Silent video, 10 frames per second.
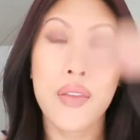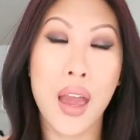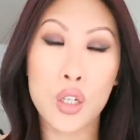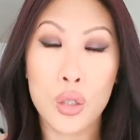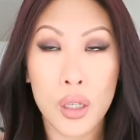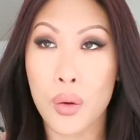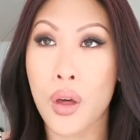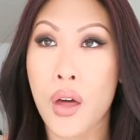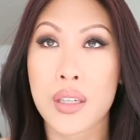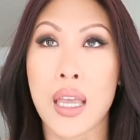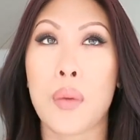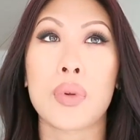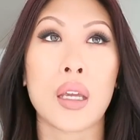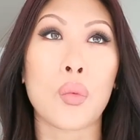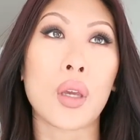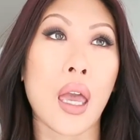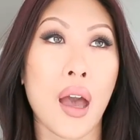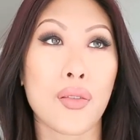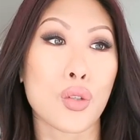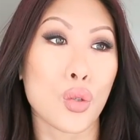Naturally, with all this happening, we
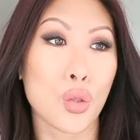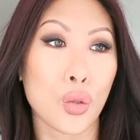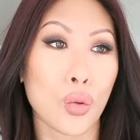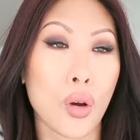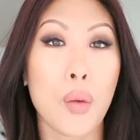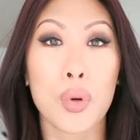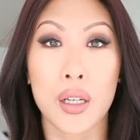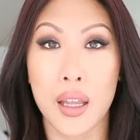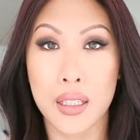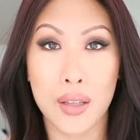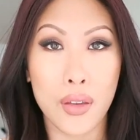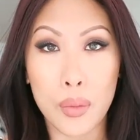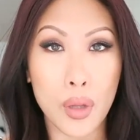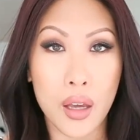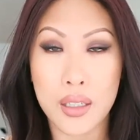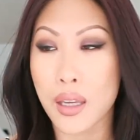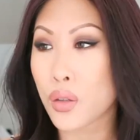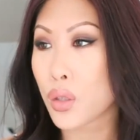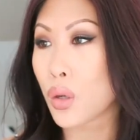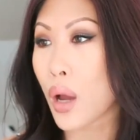have to do, put a lot of stuff on the blog
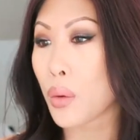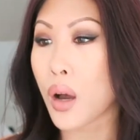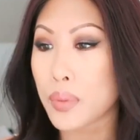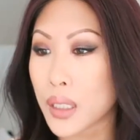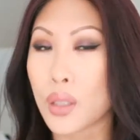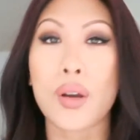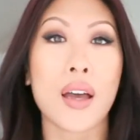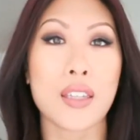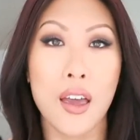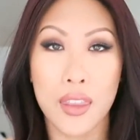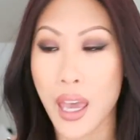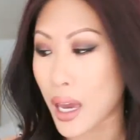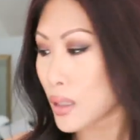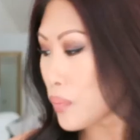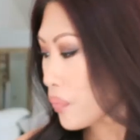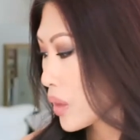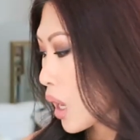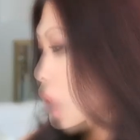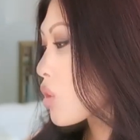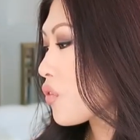sale. So I will update you guys on that.
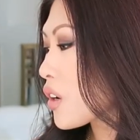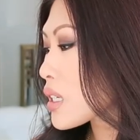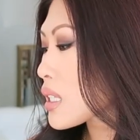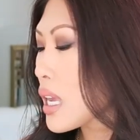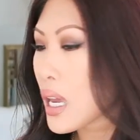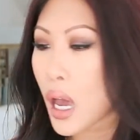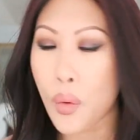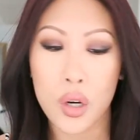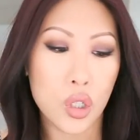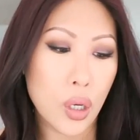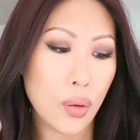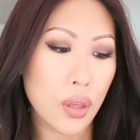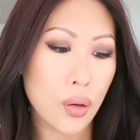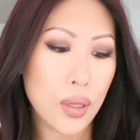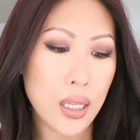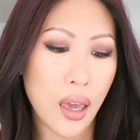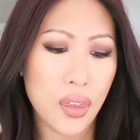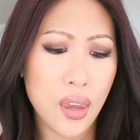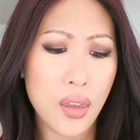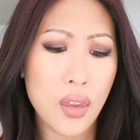So the first thing I want to share with you is
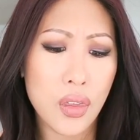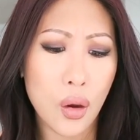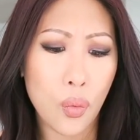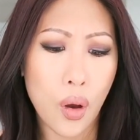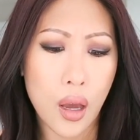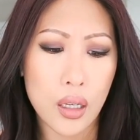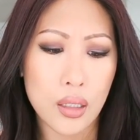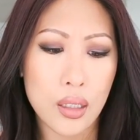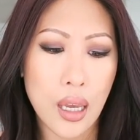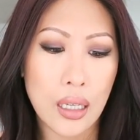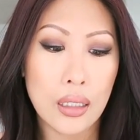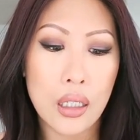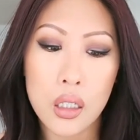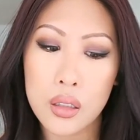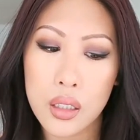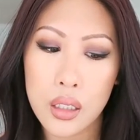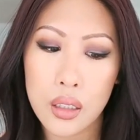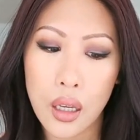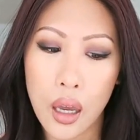I think that there was a Gilt